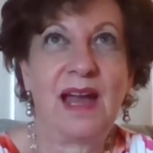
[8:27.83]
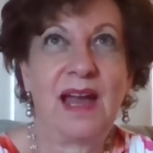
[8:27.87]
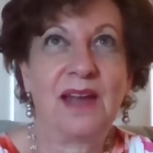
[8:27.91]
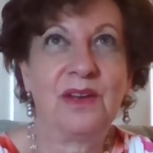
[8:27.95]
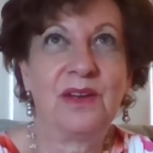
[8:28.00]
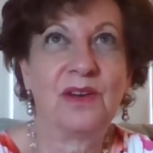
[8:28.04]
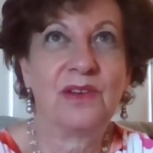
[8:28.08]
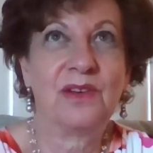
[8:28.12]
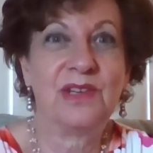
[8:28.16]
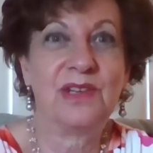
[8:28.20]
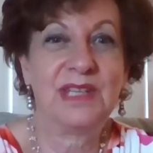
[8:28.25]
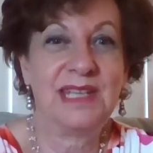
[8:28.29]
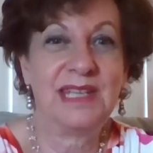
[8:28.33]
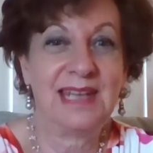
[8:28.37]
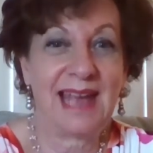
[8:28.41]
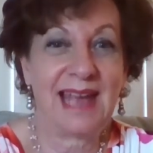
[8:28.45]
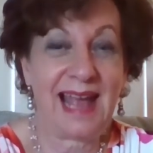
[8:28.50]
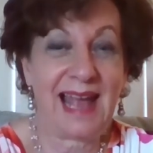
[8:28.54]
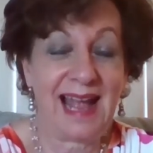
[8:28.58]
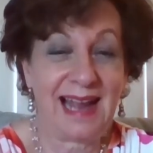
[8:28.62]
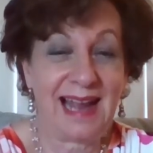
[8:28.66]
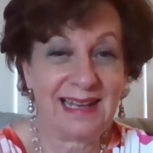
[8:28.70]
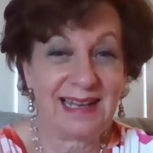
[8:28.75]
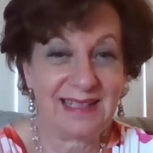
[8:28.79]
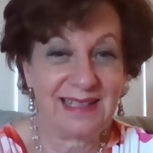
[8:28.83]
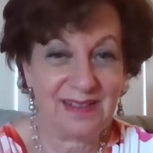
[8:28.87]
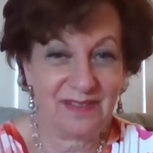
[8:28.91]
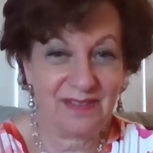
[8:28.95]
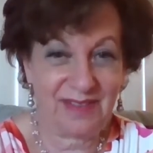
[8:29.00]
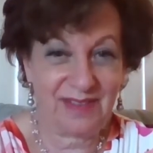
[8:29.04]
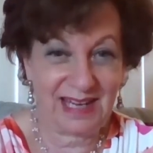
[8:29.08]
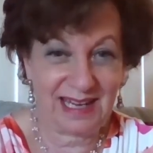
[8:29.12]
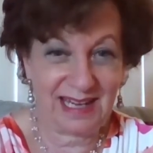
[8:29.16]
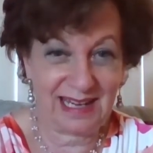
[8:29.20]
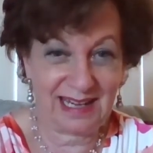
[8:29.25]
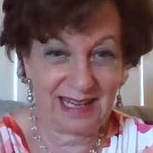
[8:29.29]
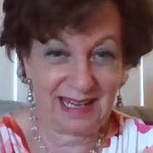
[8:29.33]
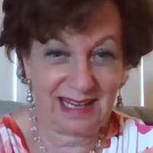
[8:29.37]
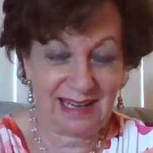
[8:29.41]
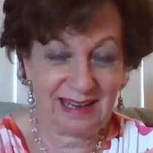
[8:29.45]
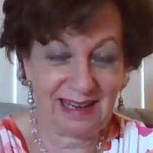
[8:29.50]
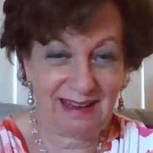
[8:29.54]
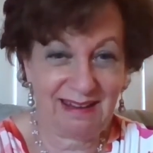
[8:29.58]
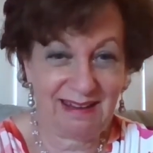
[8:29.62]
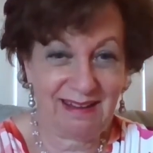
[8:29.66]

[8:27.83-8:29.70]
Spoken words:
you're deactivating